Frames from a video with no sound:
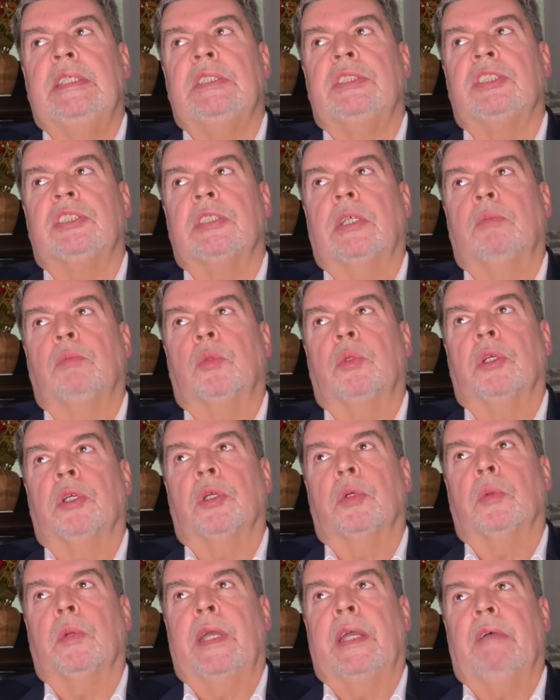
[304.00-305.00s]
somewhere
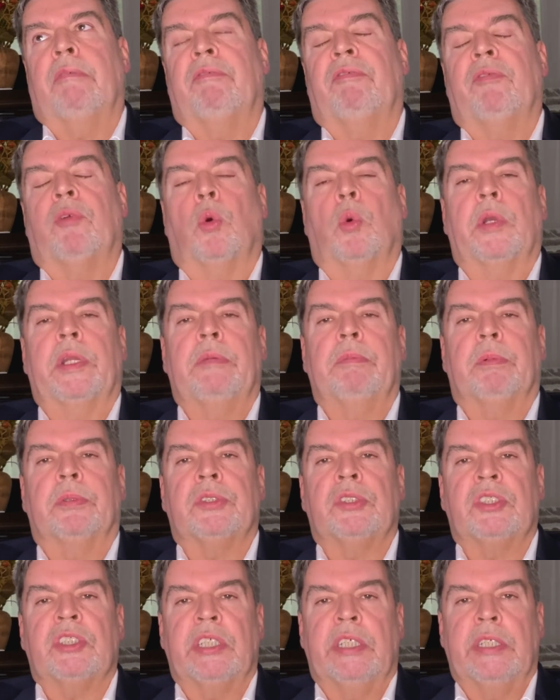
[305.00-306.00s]
around
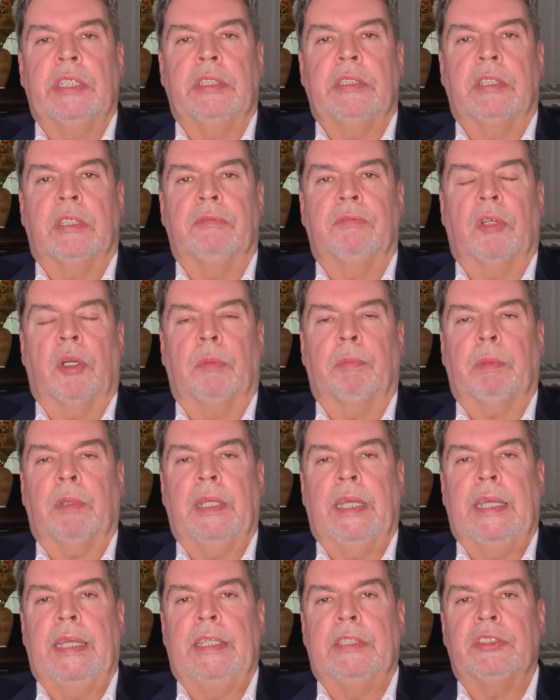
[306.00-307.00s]
40% of our
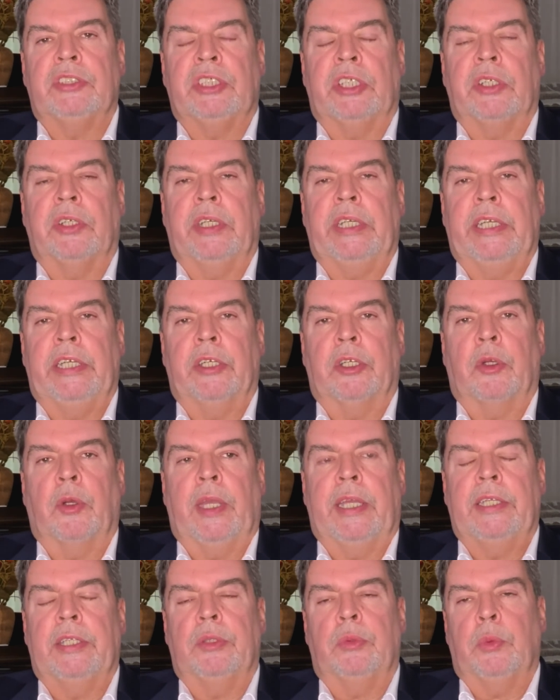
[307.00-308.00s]
plans that are
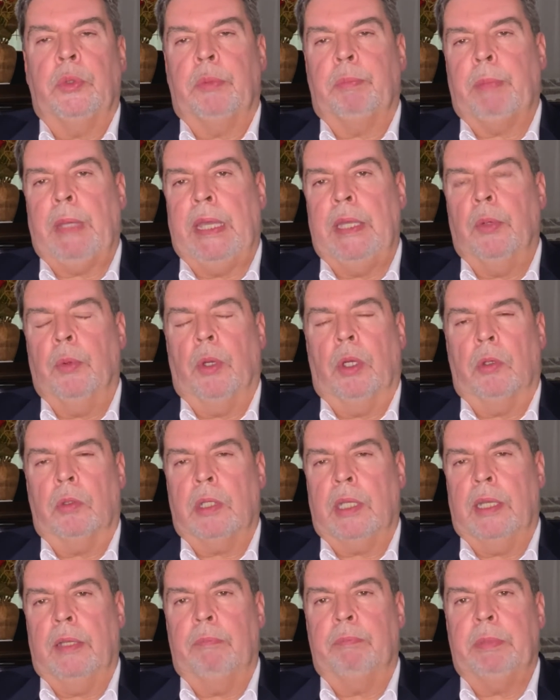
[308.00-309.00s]
integrated with payroll
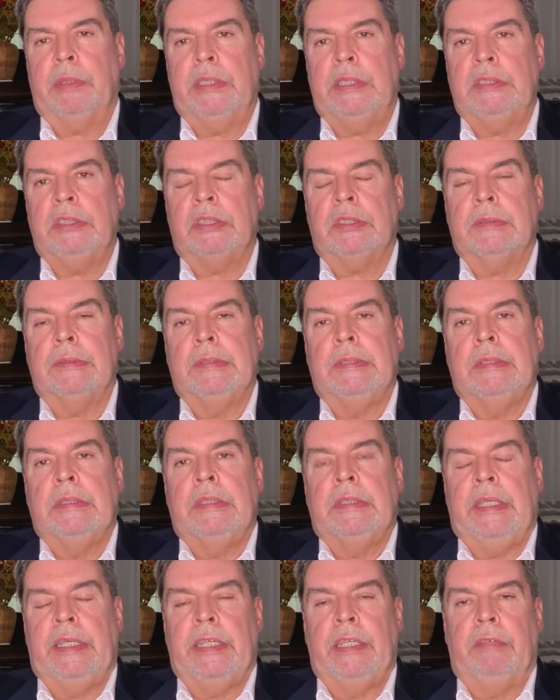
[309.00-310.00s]
companies.
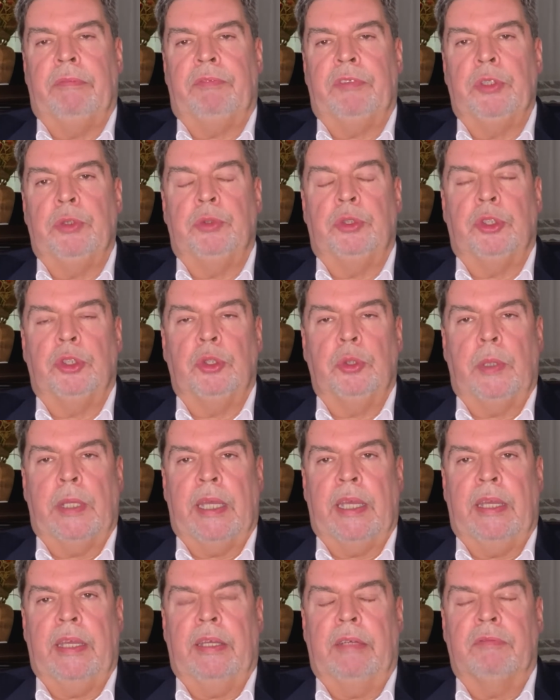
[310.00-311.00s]
And if you do
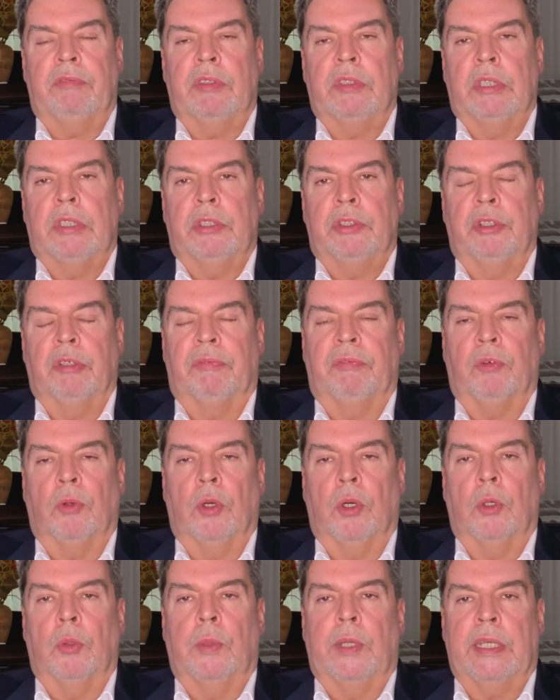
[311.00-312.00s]
have your
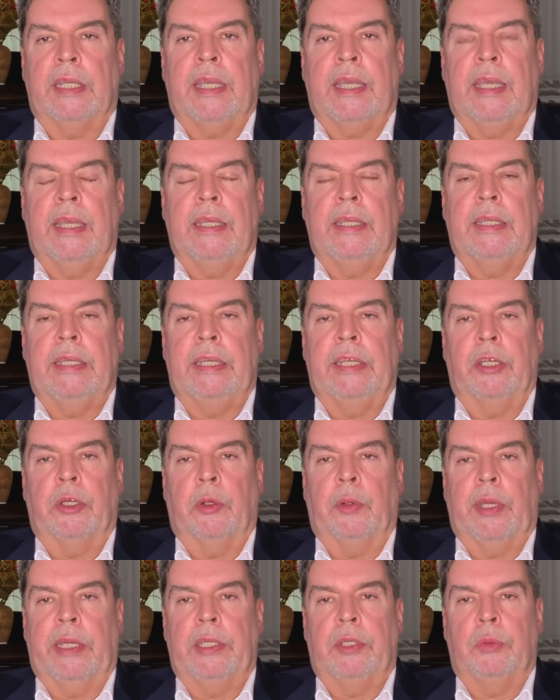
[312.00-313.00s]
401k
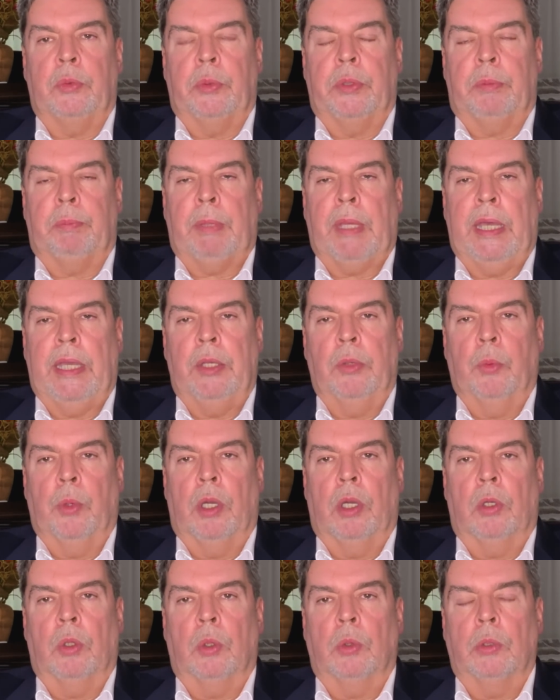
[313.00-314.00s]
integrated with
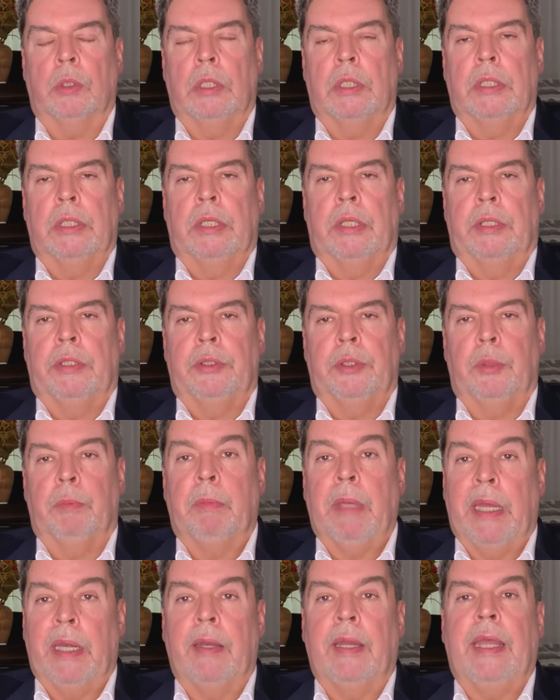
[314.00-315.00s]
payroll, you
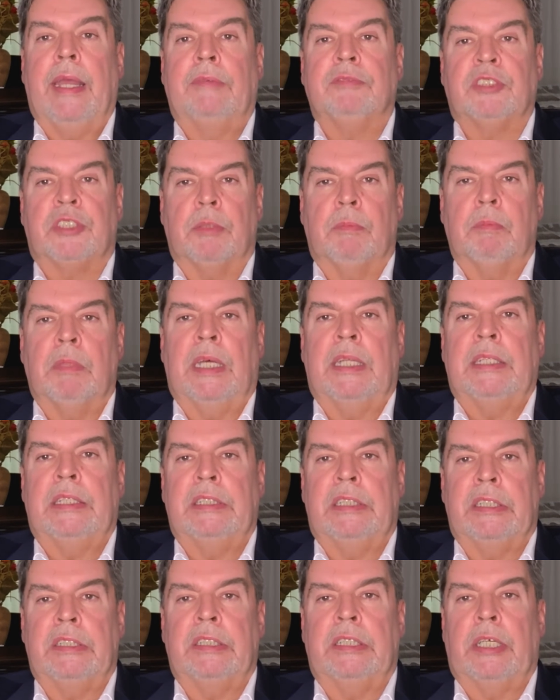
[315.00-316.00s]
better have somebody
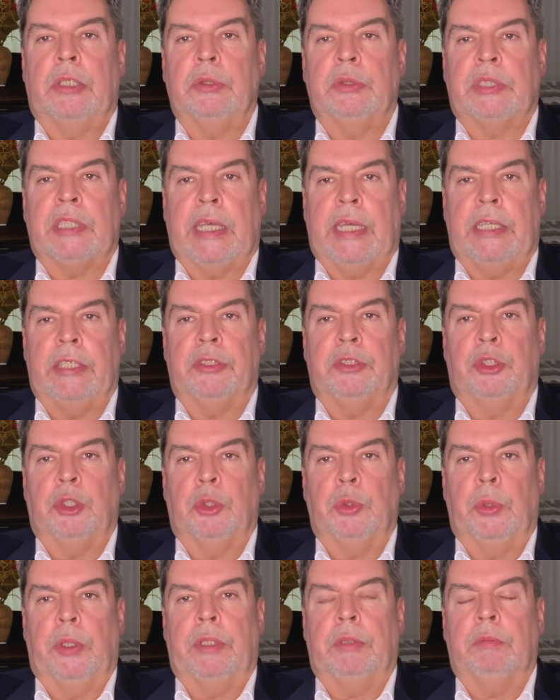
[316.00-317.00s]
that knows how to
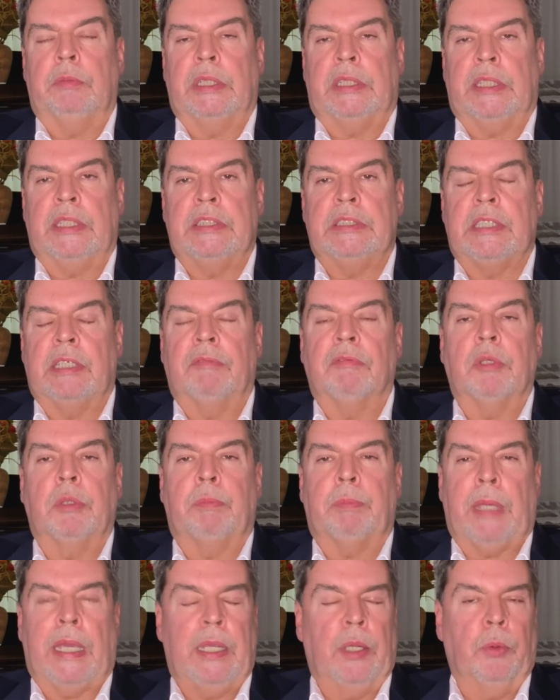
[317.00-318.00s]
do it, because every
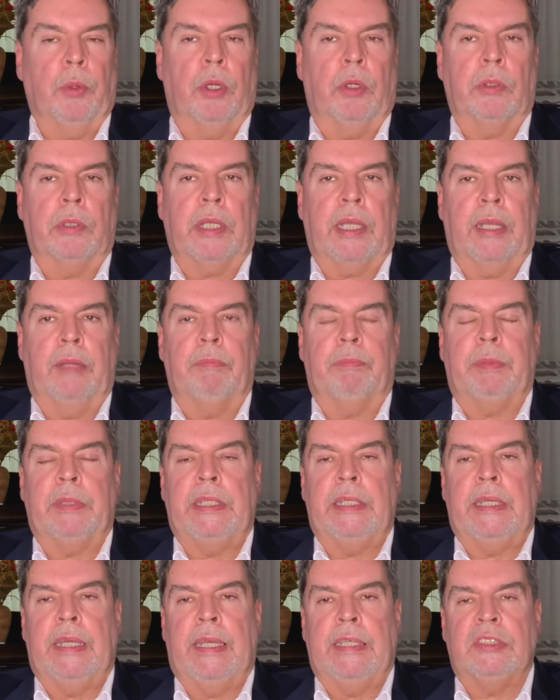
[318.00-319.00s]
payroll
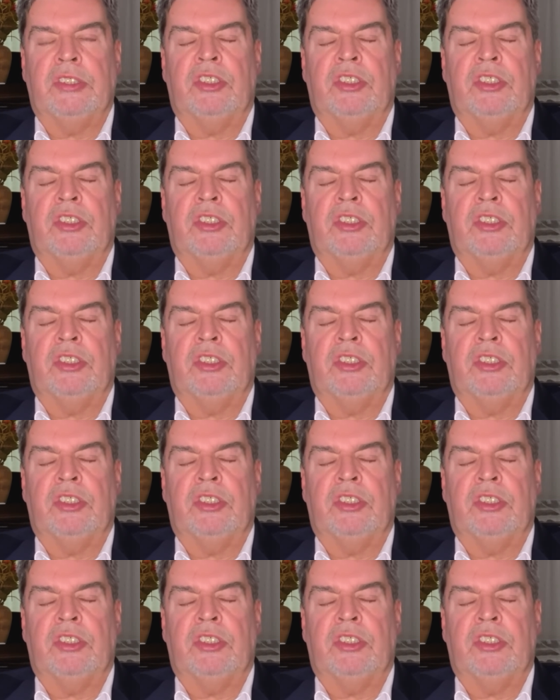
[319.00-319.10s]
company has